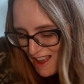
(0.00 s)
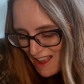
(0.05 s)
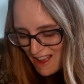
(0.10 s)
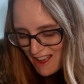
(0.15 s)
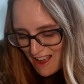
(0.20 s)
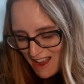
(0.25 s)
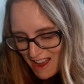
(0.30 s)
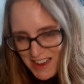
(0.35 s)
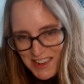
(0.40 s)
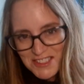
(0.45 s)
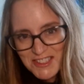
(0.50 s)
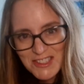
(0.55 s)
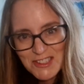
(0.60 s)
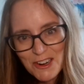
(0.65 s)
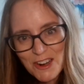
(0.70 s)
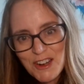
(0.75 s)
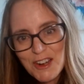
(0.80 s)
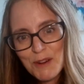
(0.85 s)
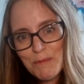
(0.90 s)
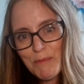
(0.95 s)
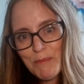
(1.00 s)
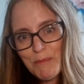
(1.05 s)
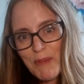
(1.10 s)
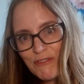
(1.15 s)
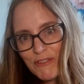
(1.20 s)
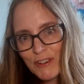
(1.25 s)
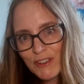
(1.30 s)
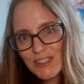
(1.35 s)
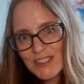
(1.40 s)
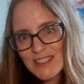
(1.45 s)
I started my
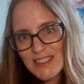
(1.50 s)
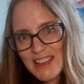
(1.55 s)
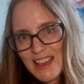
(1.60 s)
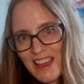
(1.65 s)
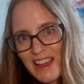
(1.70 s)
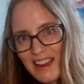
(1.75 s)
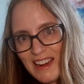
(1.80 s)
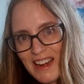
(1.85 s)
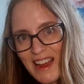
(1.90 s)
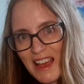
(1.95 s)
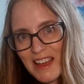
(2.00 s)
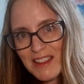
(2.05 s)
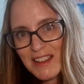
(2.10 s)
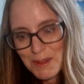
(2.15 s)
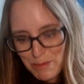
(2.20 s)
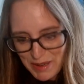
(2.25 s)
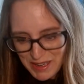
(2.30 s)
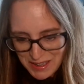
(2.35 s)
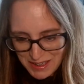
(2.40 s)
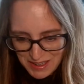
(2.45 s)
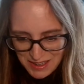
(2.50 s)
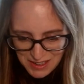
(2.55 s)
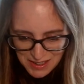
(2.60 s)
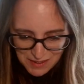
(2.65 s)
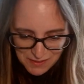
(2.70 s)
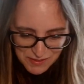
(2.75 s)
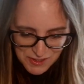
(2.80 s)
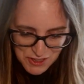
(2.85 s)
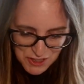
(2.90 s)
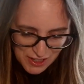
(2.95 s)
first skein at the beginning
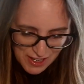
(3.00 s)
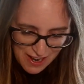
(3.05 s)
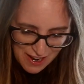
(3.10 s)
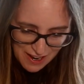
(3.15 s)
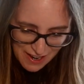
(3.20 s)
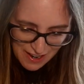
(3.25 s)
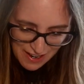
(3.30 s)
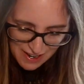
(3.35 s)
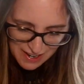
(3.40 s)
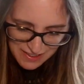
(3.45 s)
of July.